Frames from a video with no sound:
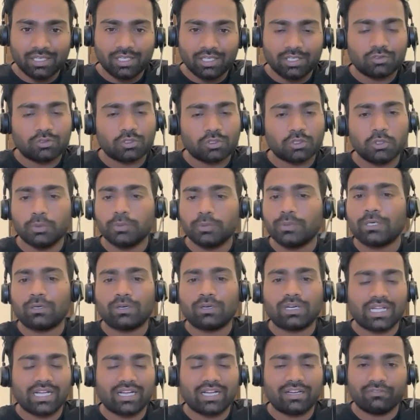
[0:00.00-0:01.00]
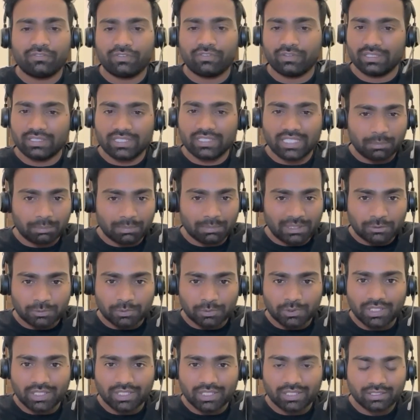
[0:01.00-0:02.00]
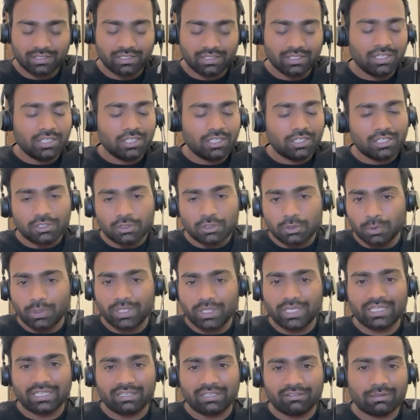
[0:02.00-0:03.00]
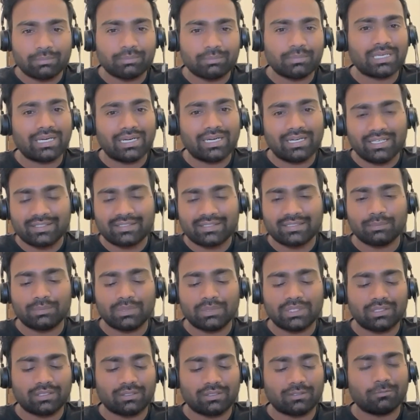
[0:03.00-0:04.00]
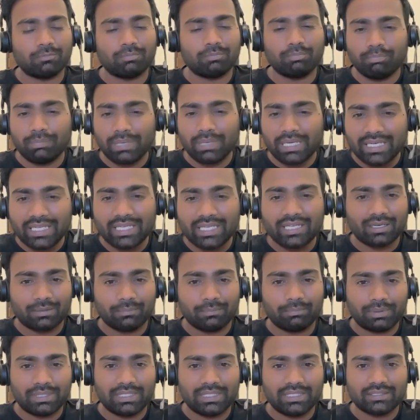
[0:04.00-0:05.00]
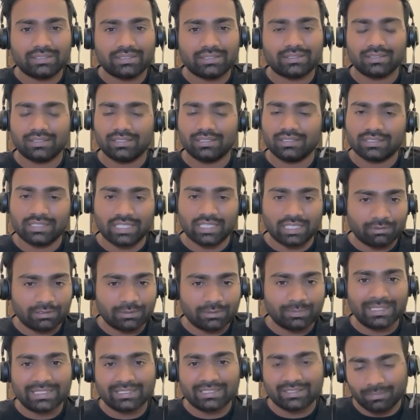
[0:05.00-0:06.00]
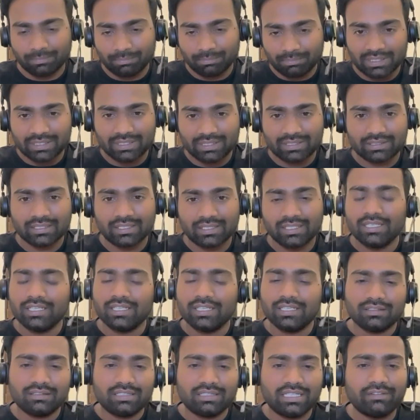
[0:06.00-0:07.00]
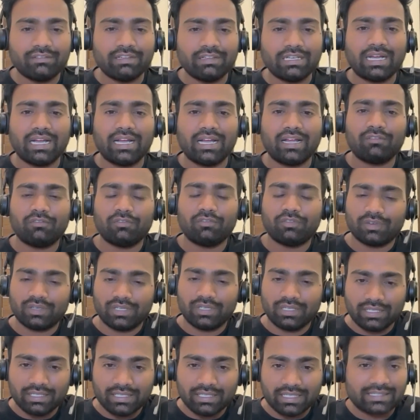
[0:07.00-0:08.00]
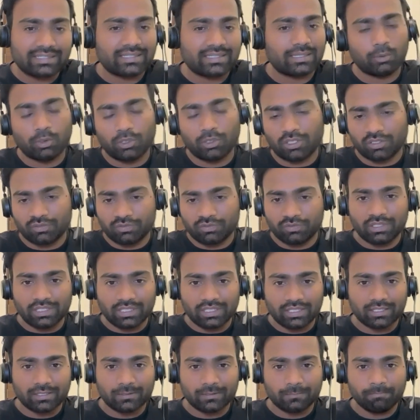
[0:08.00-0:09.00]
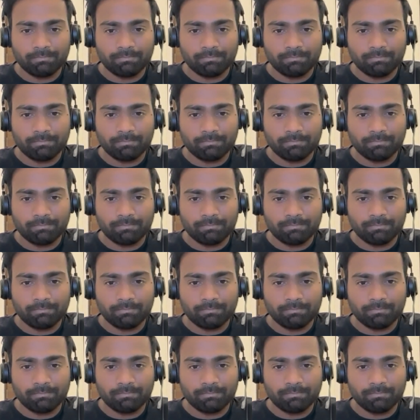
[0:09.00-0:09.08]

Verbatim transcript: So you will not have that much work. During November and December, many companies, service based companies, they will have less amount of work.